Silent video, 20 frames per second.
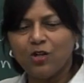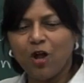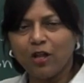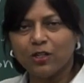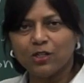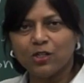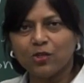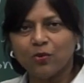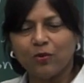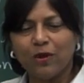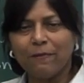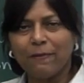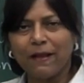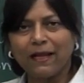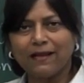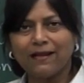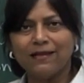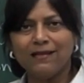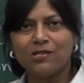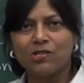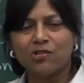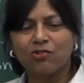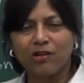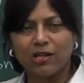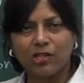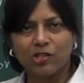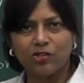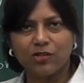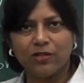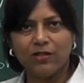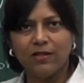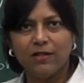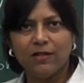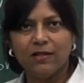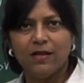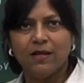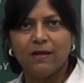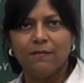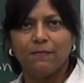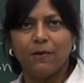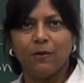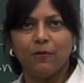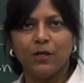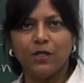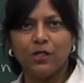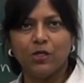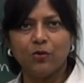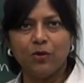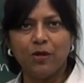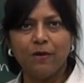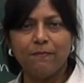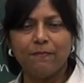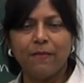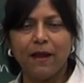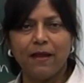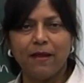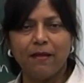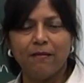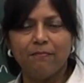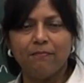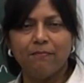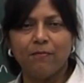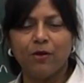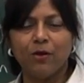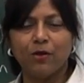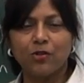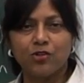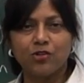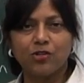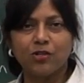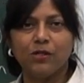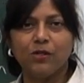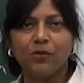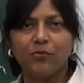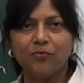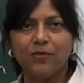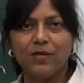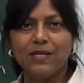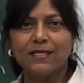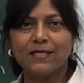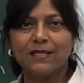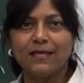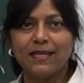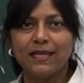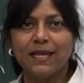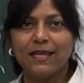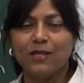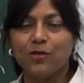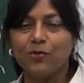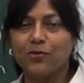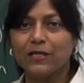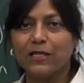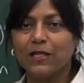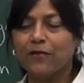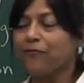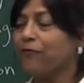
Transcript: not doing by construction, but we're doing by logical reasoning and using the